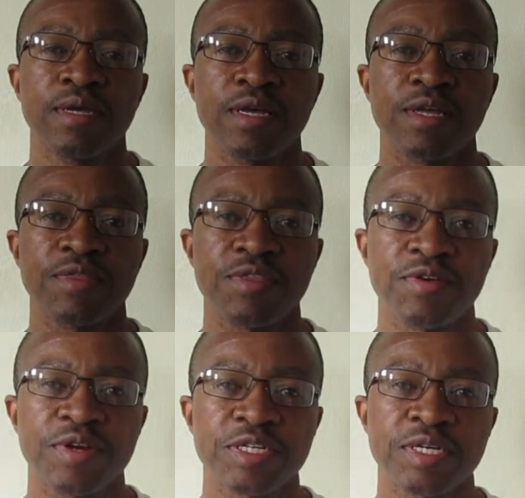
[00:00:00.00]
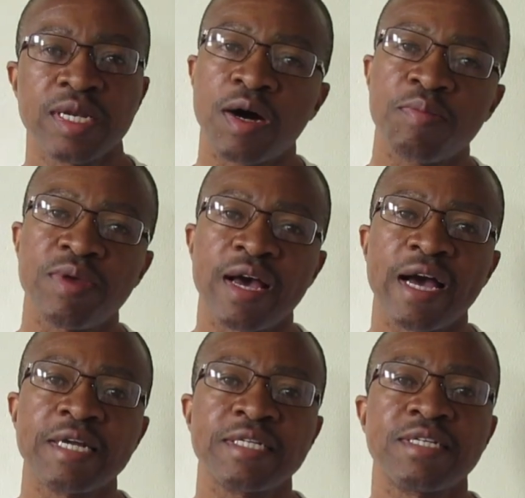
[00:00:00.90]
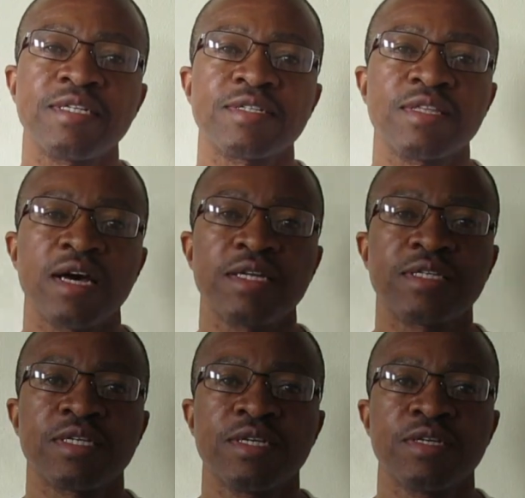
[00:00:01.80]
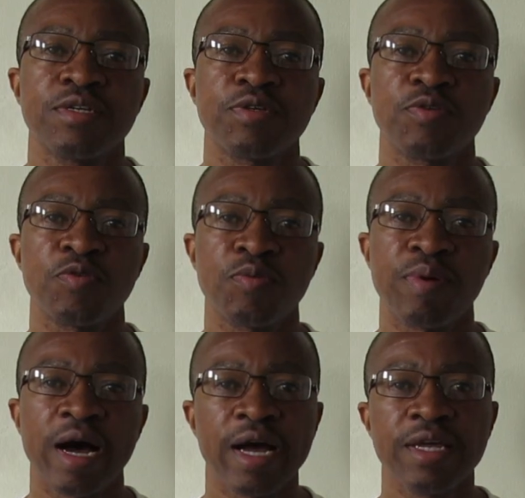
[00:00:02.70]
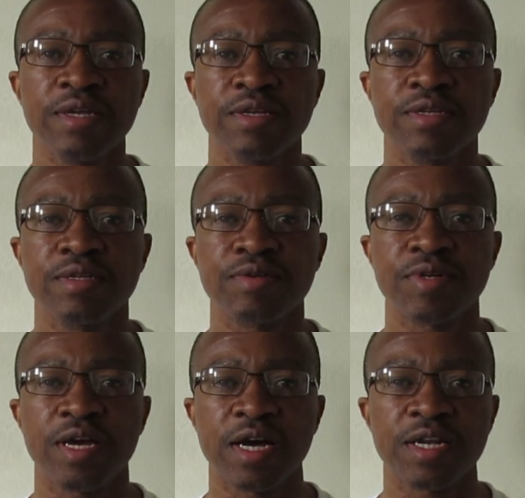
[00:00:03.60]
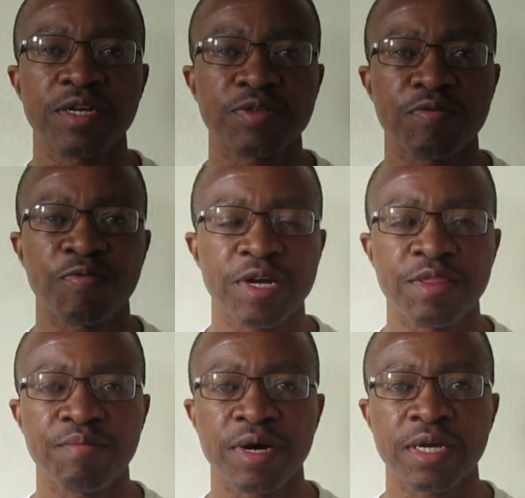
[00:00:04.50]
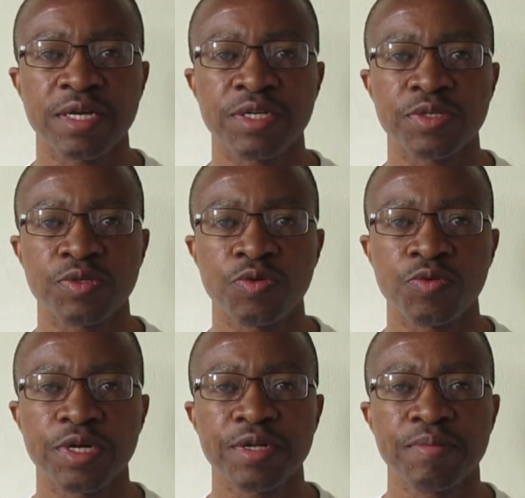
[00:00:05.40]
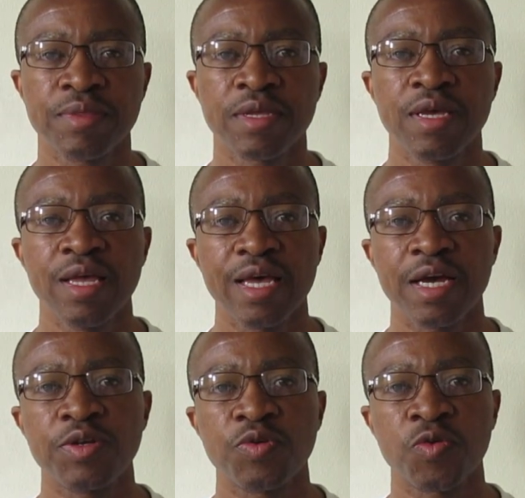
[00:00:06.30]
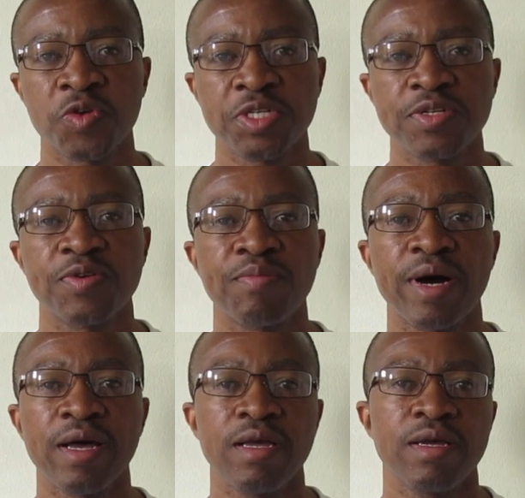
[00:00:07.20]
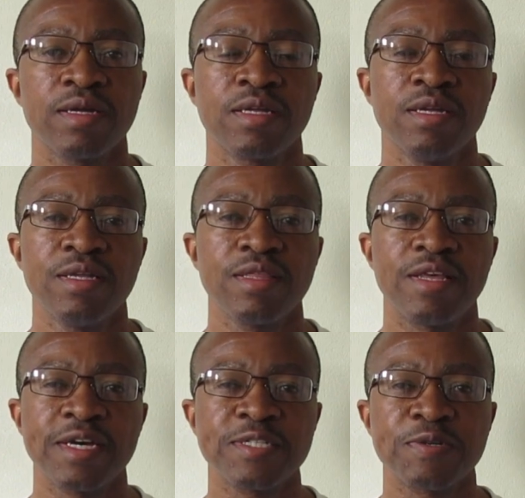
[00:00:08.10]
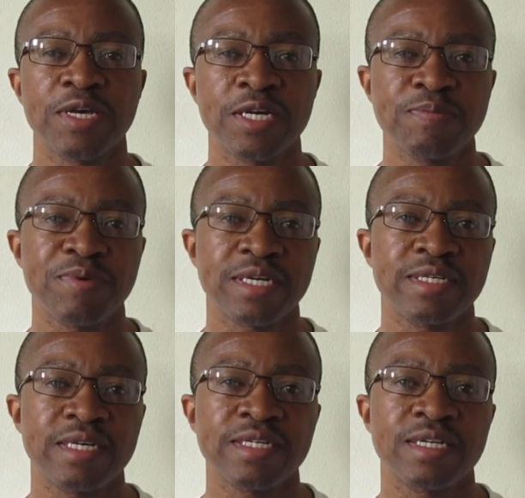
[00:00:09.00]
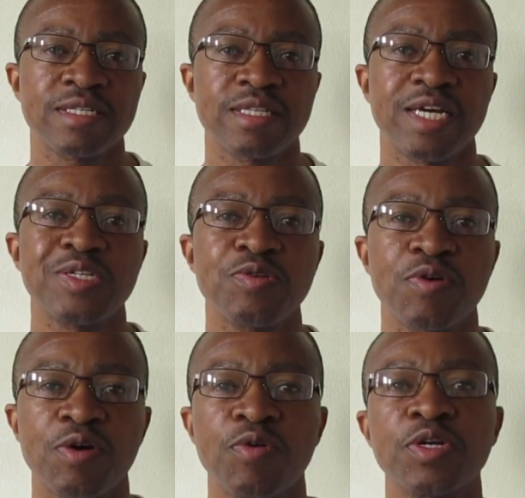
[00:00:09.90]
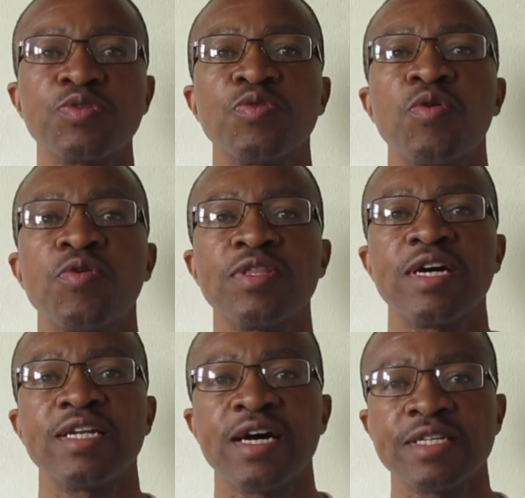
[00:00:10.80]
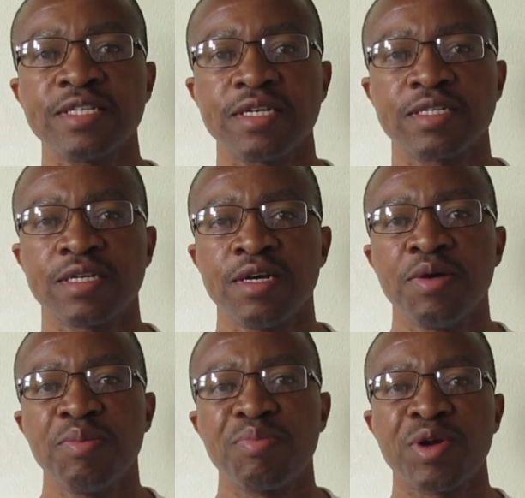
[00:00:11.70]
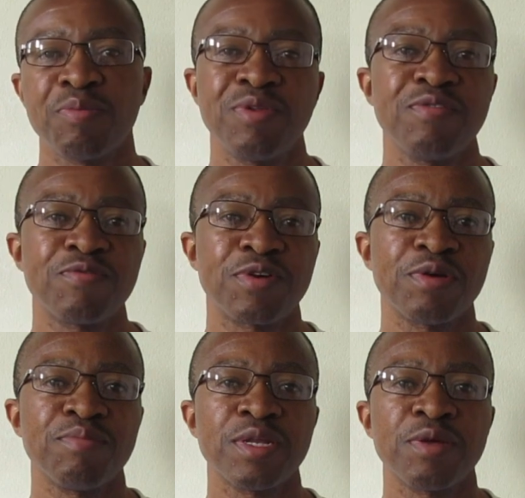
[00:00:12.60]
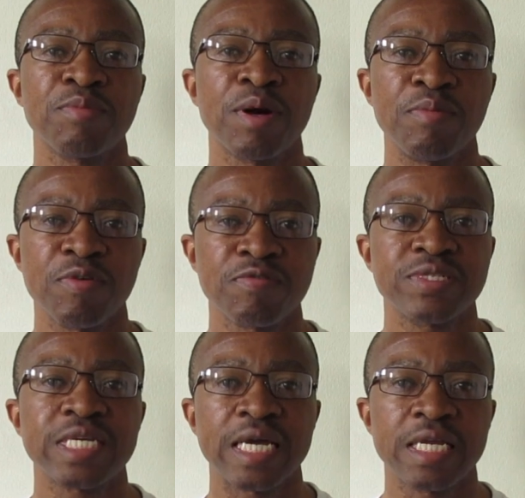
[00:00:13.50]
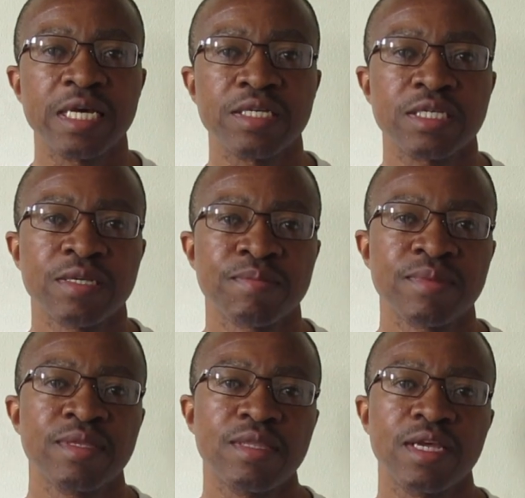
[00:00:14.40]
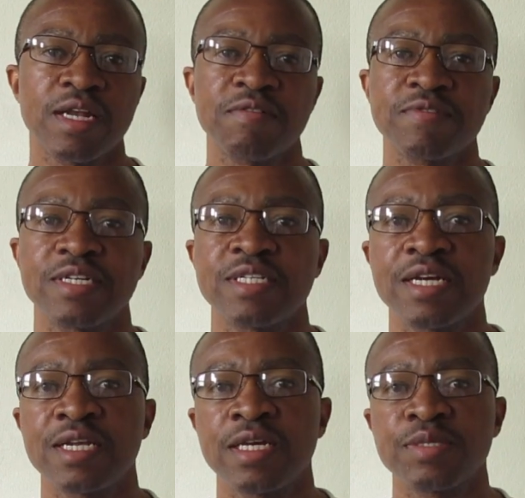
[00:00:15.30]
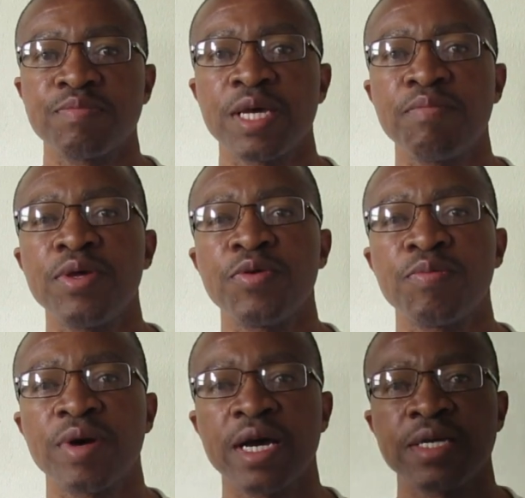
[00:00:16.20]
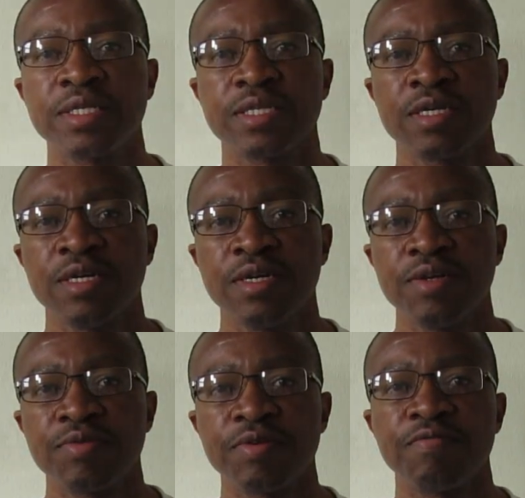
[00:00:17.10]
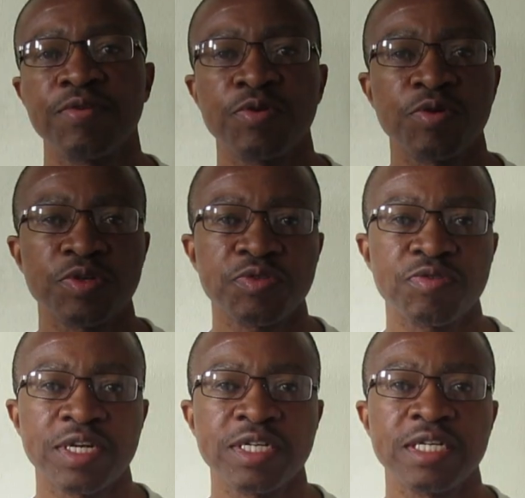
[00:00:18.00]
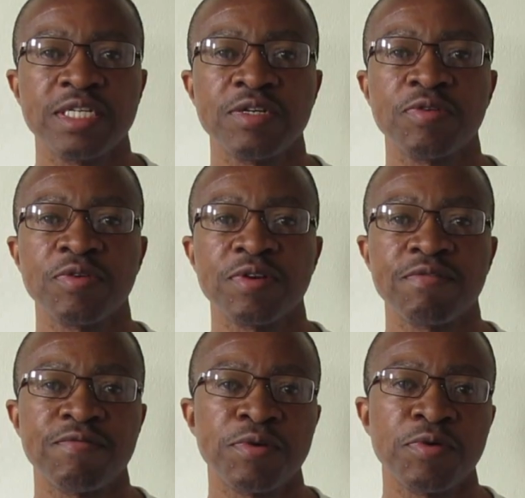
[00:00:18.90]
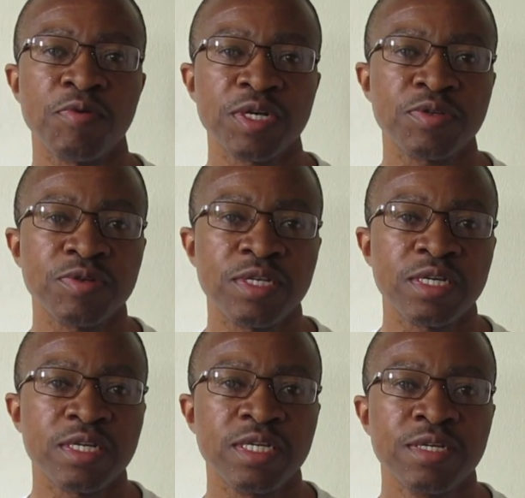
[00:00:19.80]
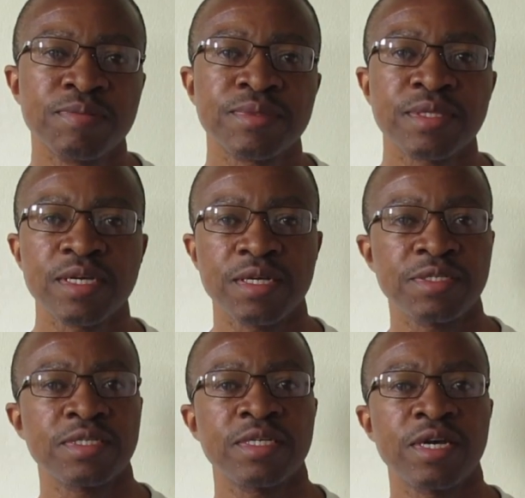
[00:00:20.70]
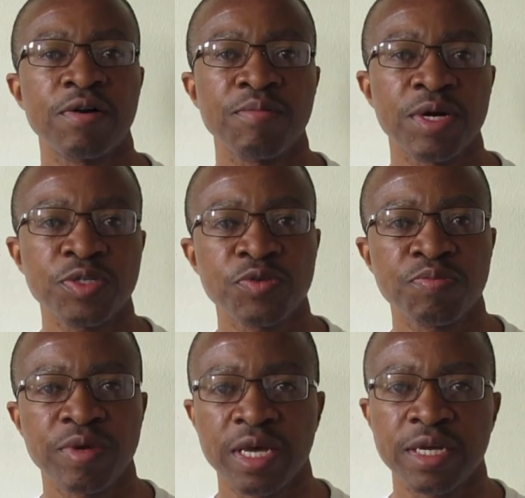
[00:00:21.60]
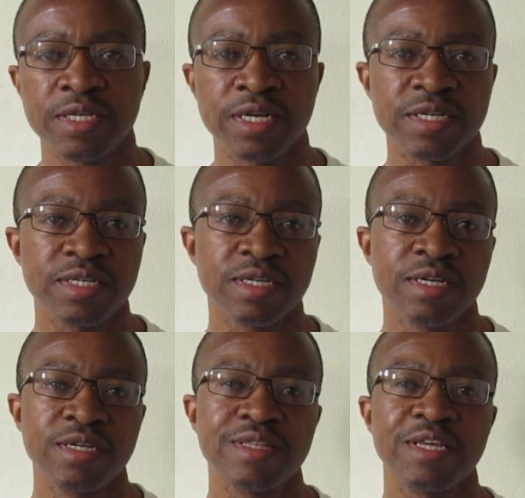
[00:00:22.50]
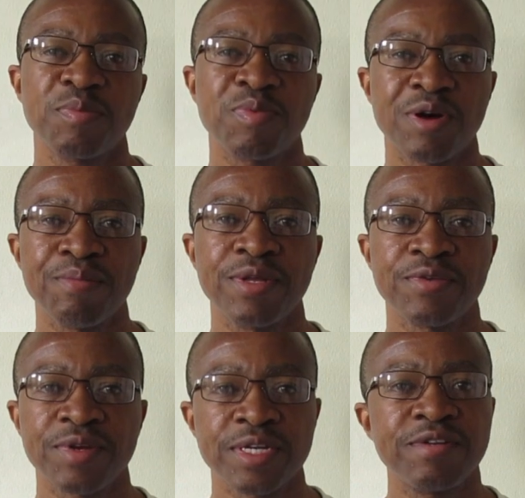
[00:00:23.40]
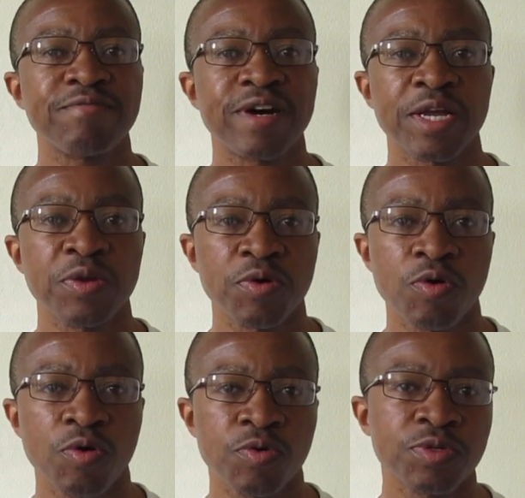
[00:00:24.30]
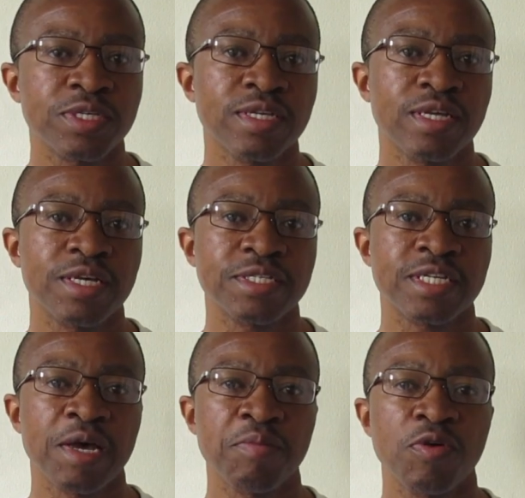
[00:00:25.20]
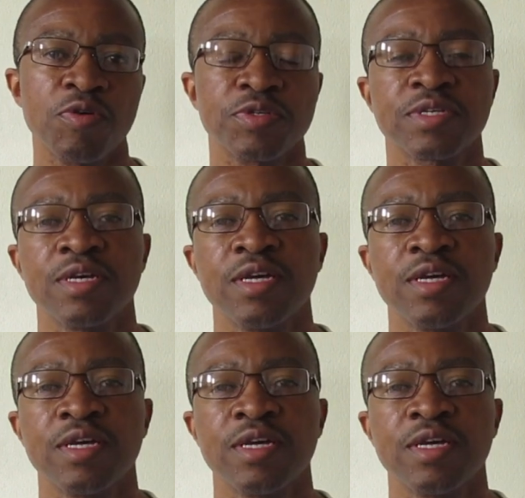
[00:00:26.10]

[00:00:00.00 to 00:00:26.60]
And the rationale behind it is that you buy regardless of what the market is doing, and you continue buying. The actual expectation is that you are going to hold that asset probably for a minimum of 10 years. Then after 10 years, maybe you might review your strategy or review what you did and see how much you made, and then probably redefine your goals as time goes.